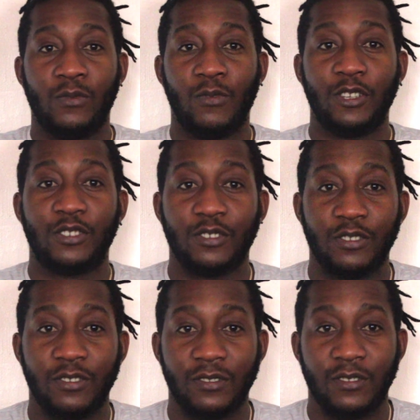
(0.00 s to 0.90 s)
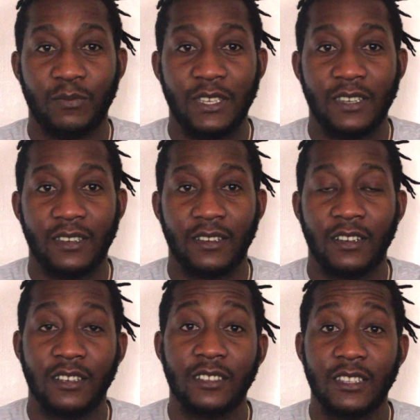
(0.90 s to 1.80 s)
wants to, to be a,
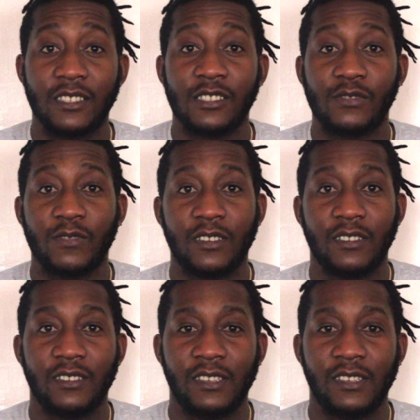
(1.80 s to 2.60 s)
a good distance runner.